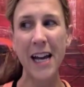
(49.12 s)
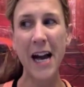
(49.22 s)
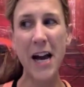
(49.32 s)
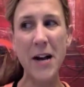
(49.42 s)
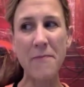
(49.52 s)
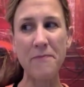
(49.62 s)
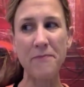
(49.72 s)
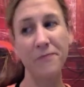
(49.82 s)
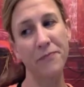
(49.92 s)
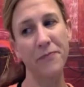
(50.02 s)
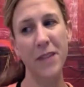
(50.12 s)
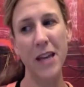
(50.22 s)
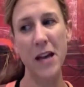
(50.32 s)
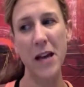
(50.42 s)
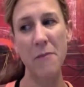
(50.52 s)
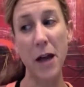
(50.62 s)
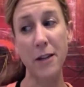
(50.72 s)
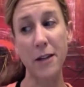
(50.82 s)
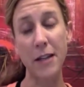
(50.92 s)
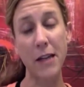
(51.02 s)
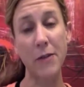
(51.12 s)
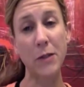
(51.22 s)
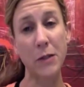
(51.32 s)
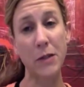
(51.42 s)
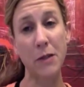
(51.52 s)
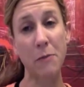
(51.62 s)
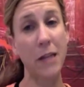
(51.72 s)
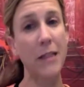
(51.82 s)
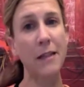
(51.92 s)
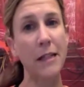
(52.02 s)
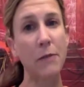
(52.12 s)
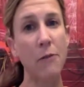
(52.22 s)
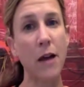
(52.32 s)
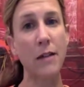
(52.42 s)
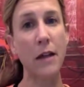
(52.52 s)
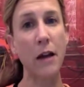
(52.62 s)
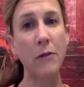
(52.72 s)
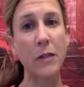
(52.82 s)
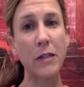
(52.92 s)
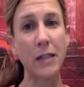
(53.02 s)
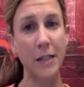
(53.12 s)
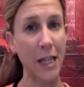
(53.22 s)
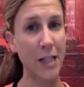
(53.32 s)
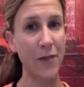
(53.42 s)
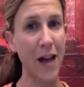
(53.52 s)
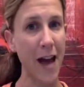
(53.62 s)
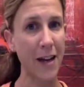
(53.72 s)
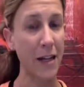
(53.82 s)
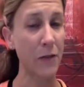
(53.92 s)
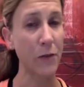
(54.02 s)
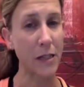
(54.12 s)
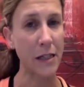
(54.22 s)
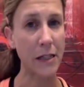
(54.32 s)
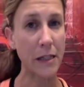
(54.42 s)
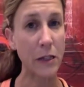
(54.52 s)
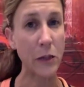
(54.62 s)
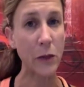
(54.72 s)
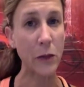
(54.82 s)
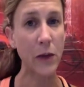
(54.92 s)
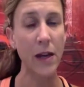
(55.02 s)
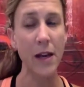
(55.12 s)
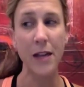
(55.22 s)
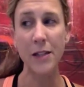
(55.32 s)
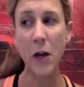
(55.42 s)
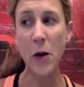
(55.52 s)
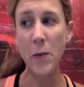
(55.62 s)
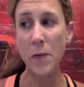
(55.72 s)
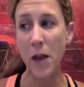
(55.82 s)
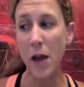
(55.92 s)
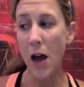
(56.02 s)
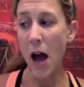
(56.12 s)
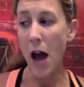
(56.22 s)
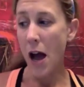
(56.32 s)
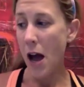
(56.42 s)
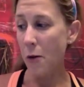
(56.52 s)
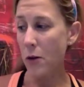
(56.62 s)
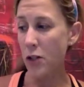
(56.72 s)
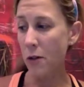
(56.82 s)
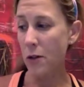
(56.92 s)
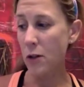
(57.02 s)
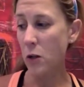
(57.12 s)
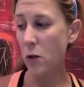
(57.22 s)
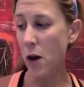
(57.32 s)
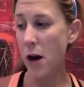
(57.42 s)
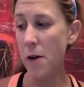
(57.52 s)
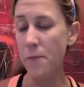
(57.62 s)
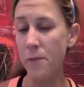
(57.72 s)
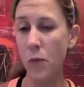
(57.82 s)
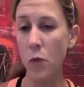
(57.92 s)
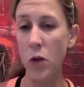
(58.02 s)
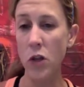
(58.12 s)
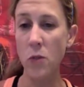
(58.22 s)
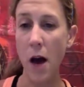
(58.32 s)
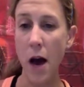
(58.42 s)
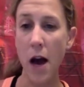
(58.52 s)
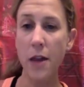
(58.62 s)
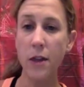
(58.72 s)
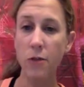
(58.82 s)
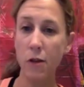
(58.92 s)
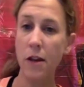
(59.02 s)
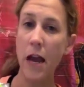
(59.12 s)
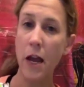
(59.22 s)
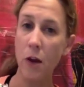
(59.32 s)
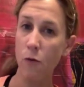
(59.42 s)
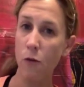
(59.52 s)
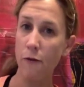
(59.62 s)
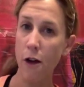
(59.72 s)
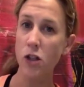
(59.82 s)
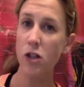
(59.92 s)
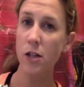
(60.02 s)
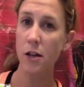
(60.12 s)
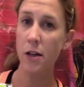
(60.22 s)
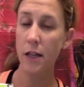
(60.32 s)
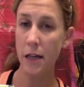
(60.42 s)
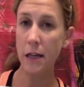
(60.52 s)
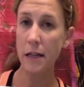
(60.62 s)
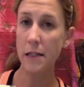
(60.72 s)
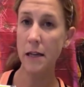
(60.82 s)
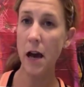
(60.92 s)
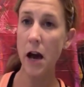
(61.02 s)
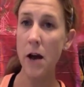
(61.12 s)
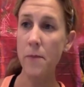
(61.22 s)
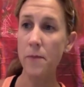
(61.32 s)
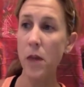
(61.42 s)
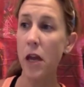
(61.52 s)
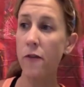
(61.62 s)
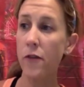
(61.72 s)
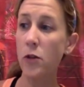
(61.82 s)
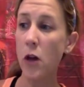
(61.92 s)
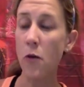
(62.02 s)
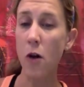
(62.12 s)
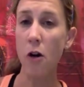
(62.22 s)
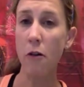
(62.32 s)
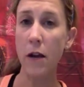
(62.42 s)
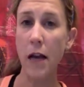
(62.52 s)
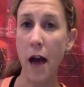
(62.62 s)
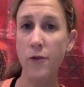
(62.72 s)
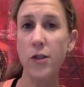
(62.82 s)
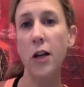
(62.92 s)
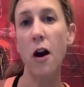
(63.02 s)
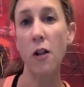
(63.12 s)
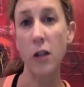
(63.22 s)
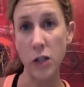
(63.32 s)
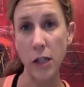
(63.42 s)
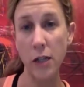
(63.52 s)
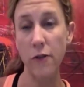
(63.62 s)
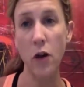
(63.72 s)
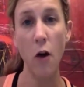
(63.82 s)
back to this. I was pleasantly surprised that I was successful at it and it was easy to do. So I want to share with you, when you buy the 3-day refresh kit, if you don't already have Shakeology, if you're not